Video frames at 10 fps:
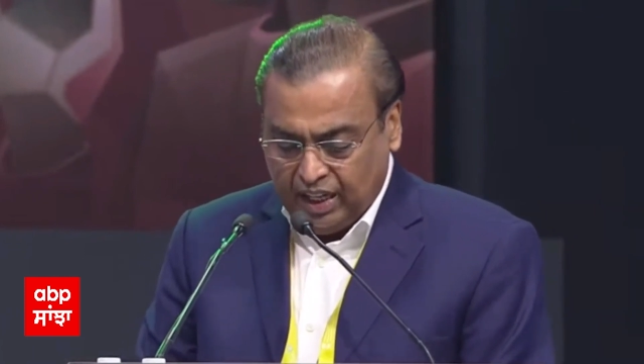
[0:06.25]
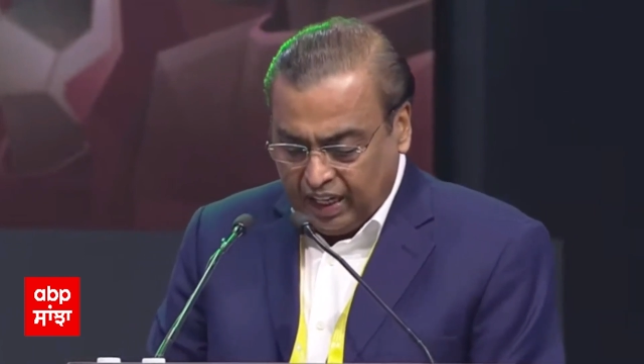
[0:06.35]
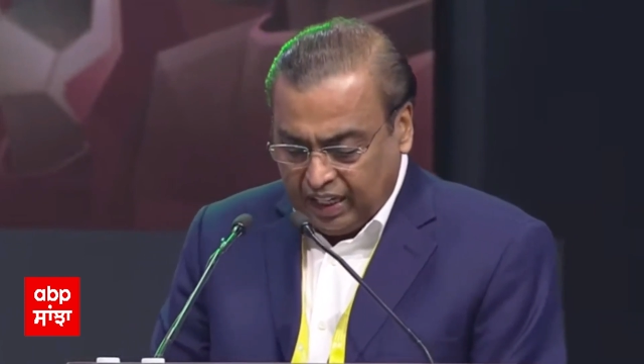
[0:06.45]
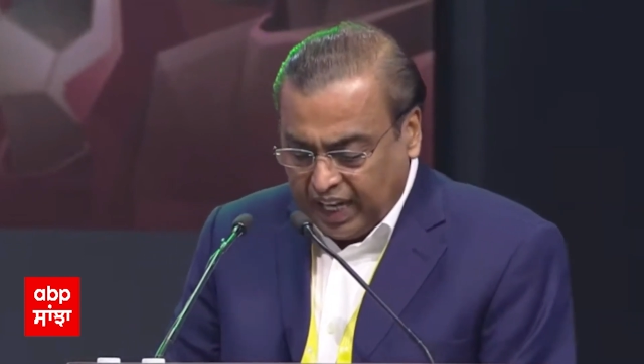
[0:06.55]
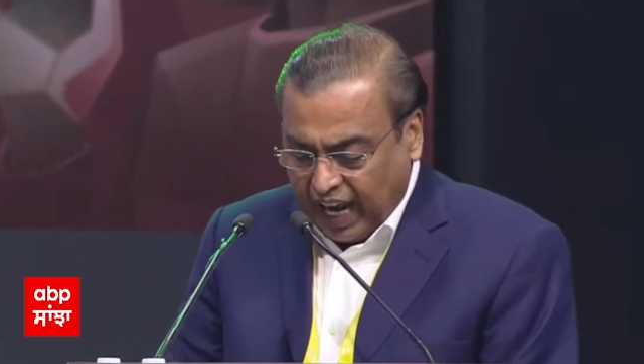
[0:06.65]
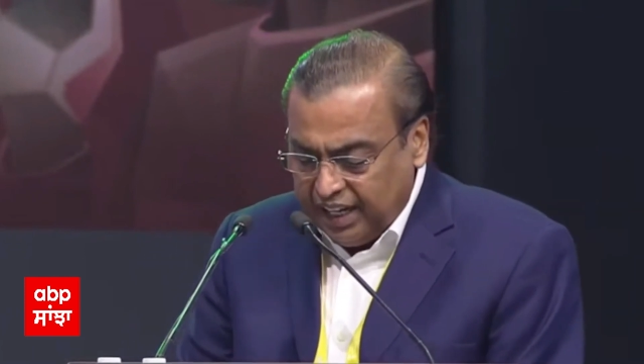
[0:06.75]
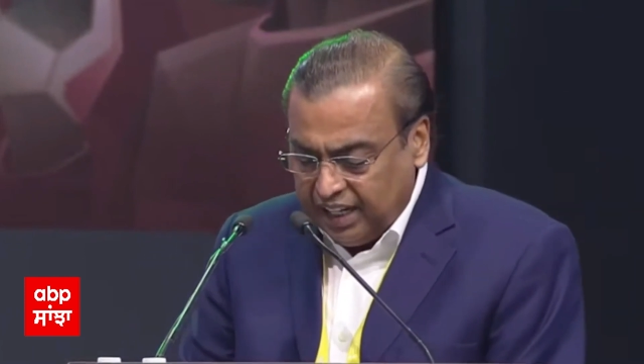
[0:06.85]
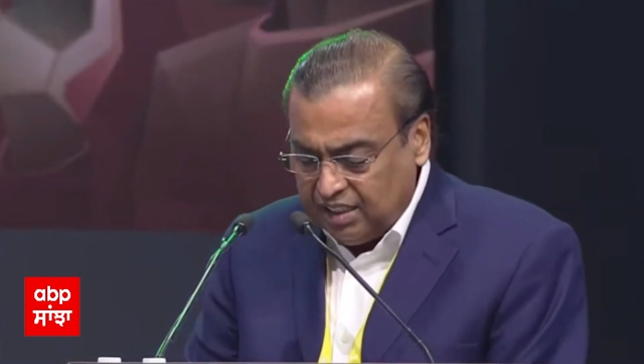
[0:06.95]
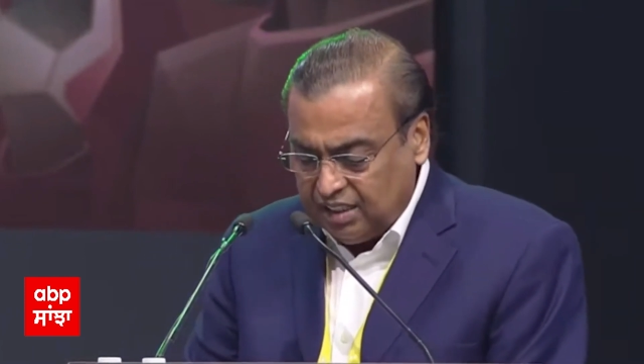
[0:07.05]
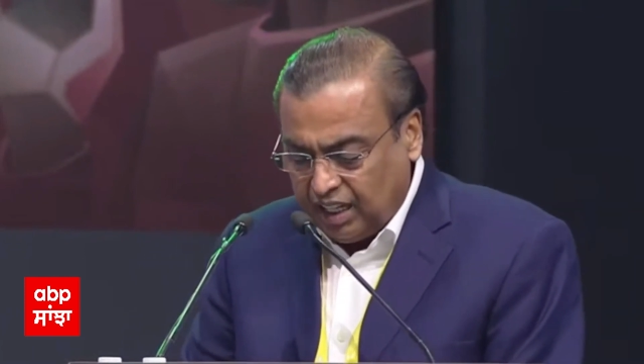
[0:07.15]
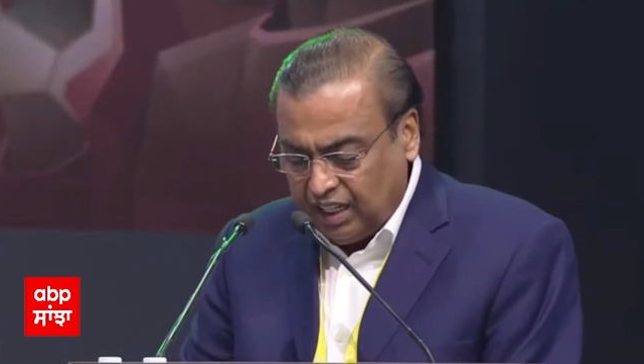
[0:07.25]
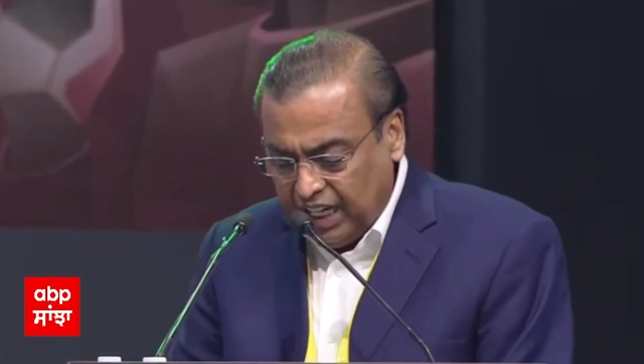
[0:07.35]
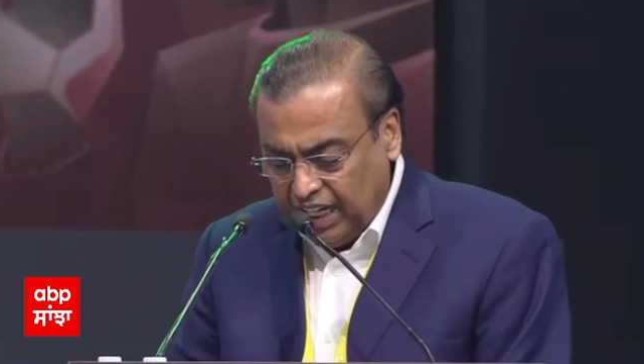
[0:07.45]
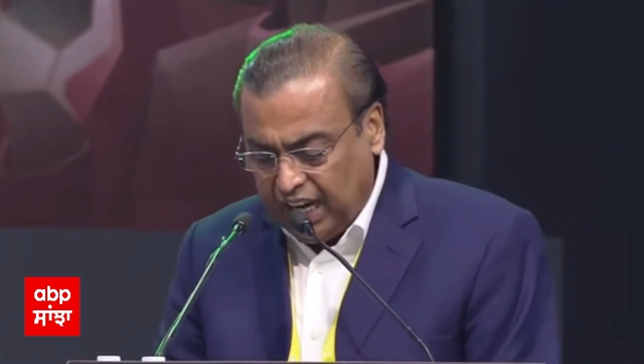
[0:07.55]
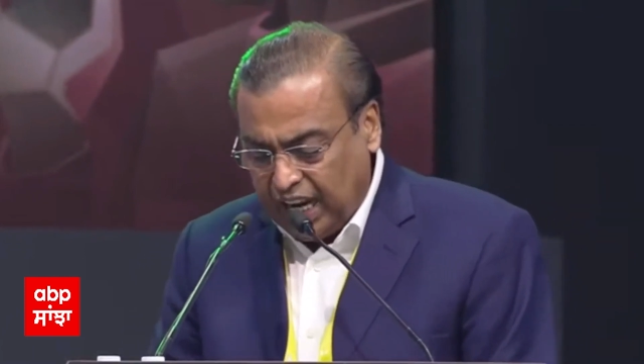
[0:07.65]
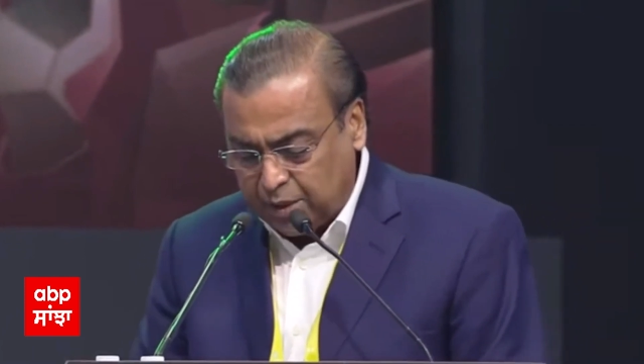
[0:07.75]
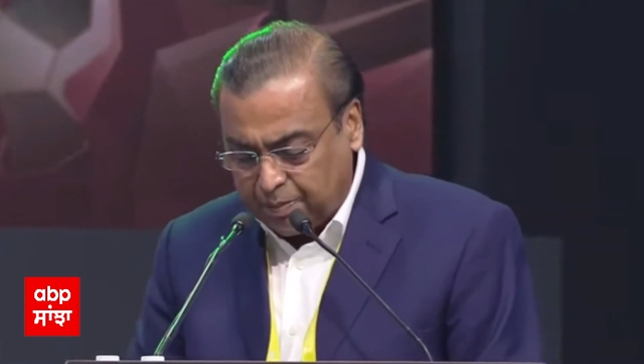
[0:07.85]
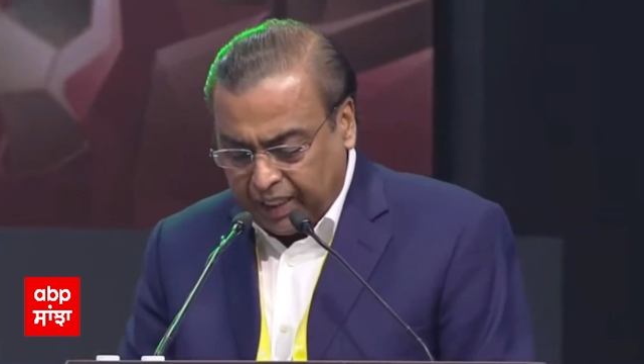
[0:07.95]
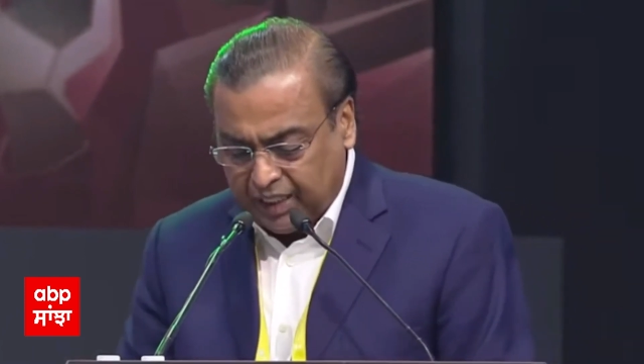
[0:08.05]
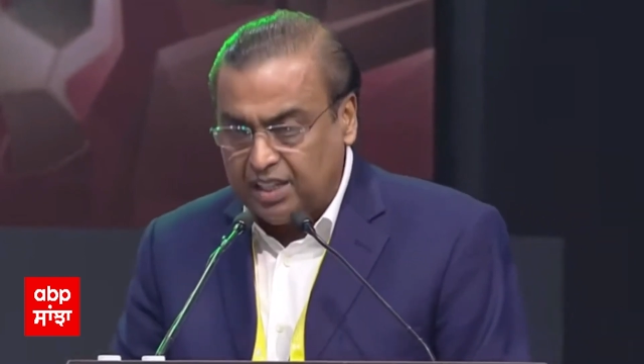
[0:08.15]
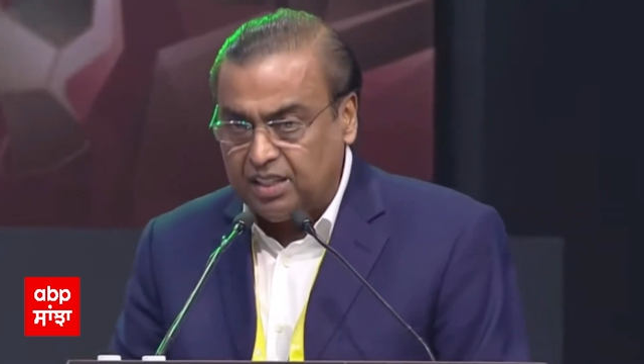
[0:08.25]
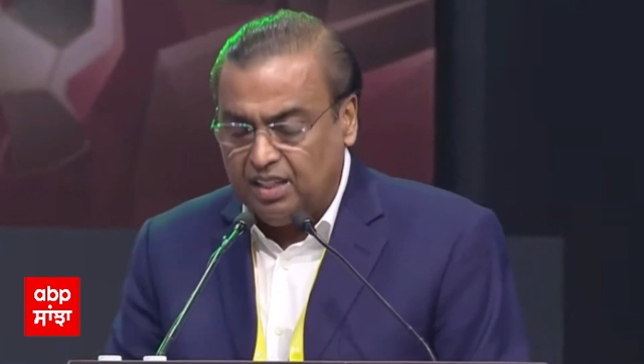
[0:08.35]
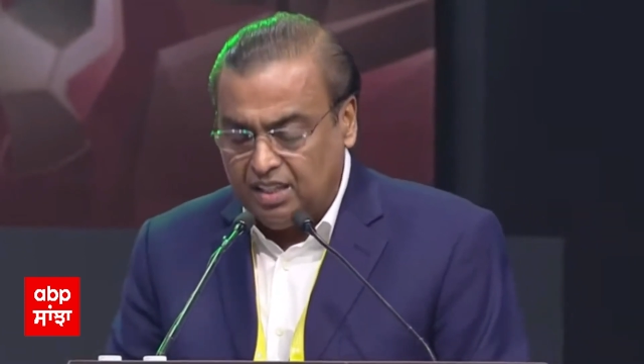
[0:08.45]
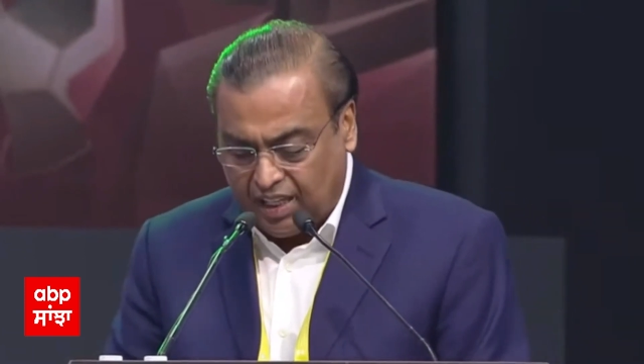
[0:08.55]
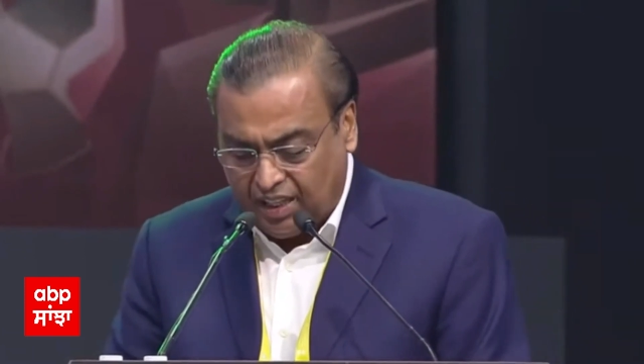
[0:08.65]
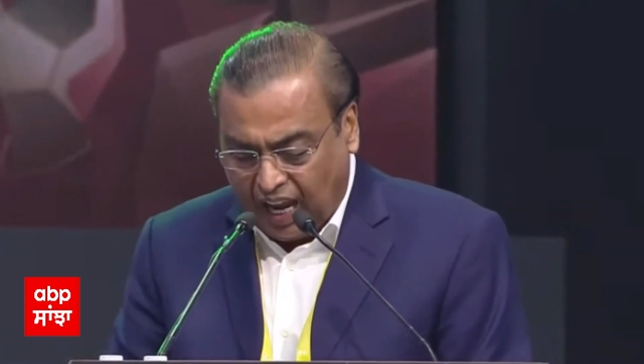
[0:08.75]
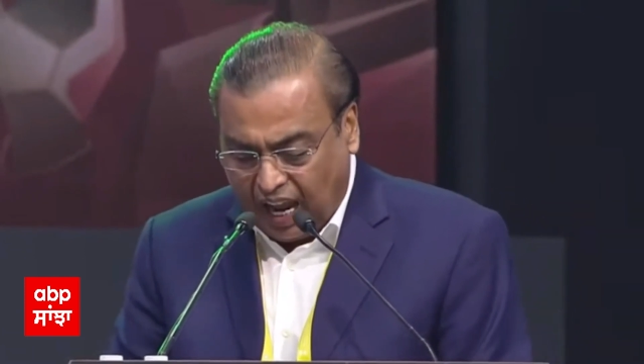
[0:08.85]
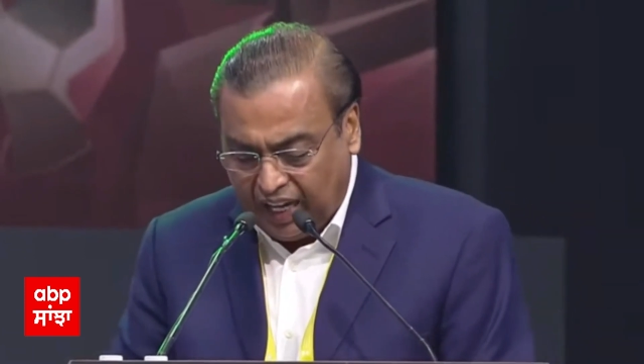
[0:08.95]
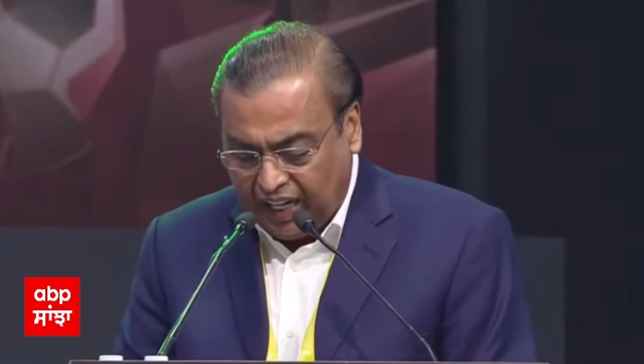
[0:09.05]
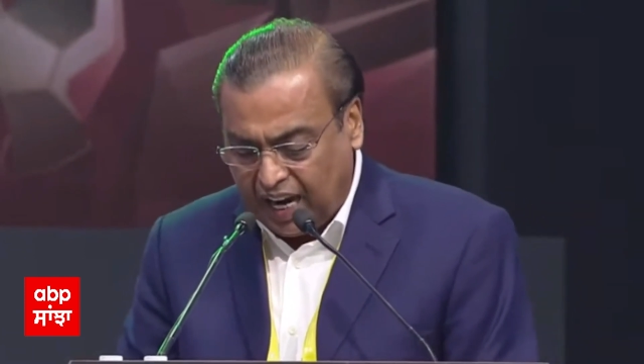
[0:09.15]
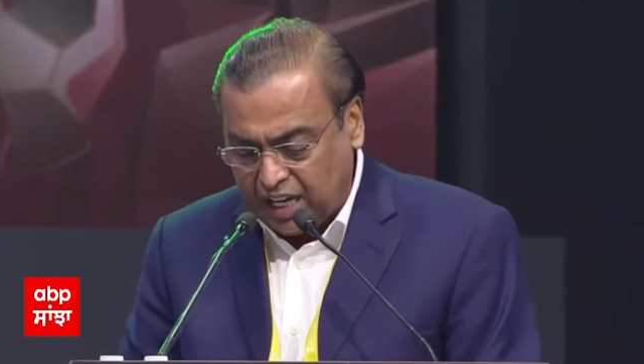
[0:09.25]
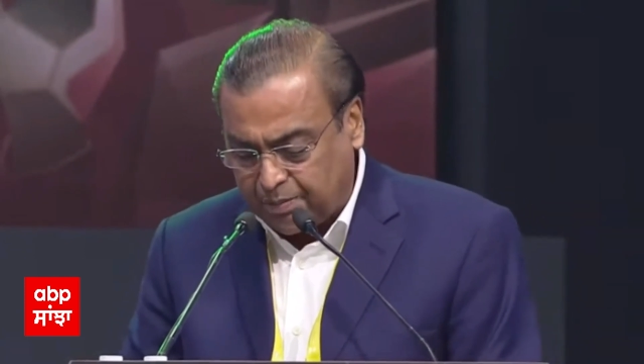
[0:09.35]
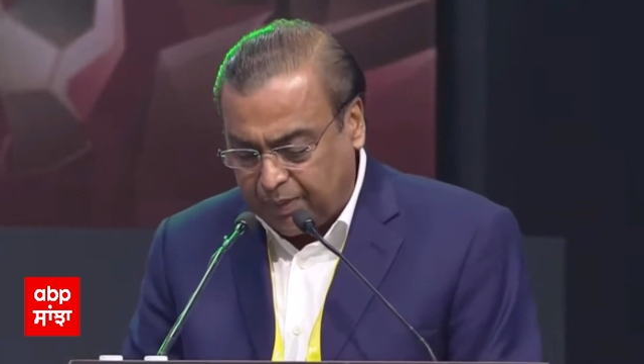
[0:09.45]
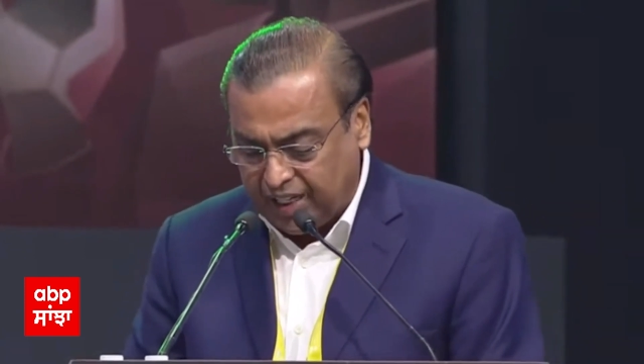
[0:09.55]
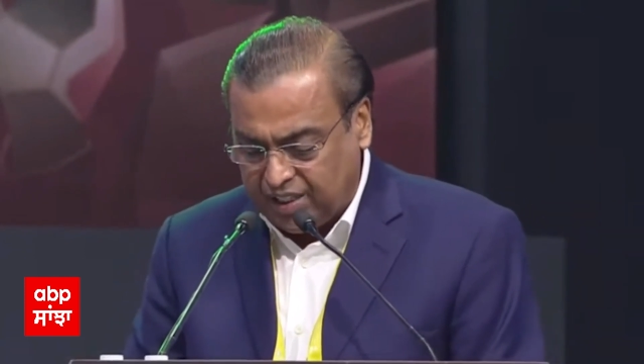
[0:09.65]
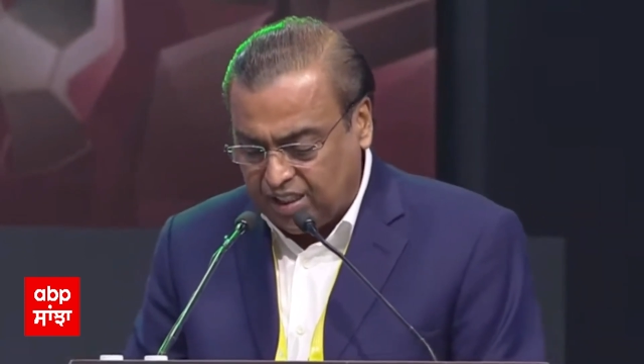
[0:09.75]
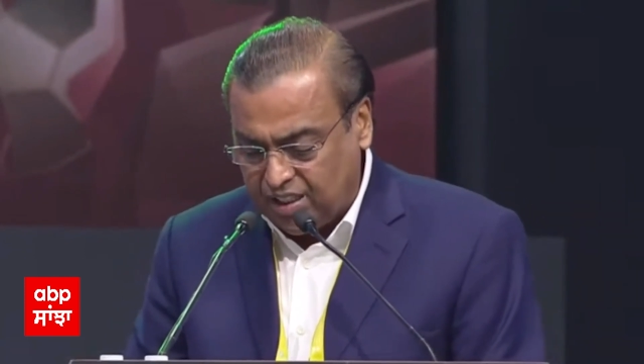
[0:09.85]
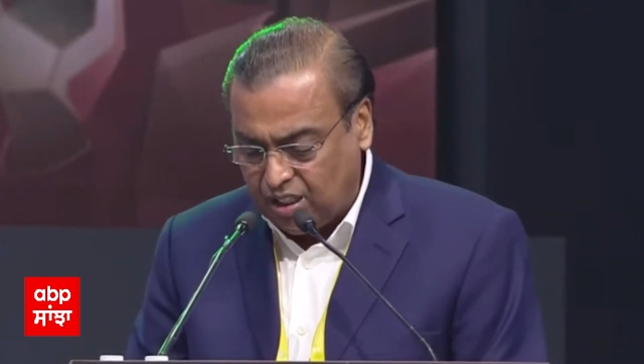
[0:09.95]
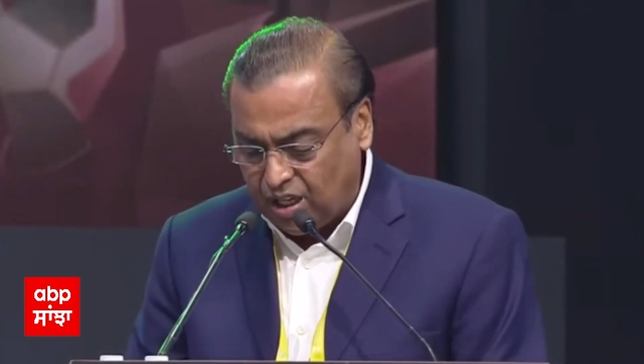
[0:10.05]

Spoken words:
It carries the keen expectations and the high aspirations